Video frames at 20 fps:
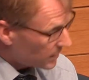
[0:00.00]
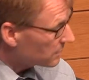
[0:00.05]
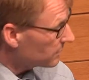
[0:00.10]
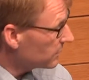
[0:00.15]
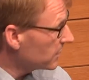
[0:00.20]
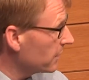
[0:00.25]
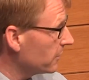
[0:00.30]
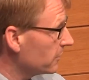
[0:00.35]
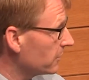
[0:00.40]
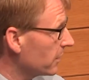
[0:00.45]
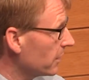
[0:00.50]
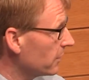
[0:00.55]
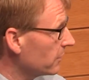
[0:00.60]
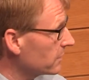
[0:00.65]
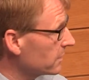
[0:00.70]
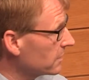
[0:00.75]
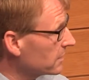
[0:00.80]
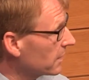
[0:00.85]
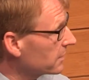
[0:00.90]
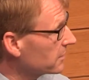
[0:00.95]
be some
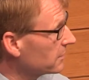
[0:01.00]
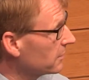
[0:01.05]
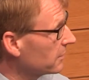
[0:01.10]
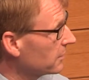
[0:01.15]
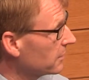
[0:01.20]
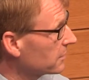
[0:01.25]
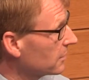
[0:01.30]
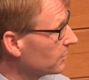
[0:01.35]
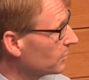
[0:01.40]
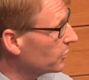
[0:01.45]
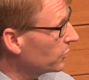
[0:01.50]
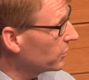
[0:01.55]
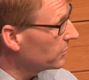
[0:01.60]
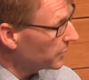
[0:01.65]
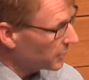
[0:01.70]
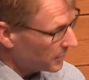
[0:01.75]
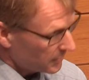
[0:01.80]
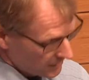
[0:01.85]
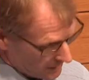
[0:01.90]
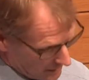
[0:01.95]
telcos and satellite at some point,
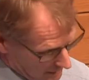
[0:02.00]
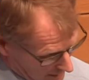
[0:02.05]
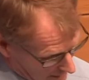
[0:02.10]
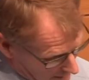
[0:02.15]
but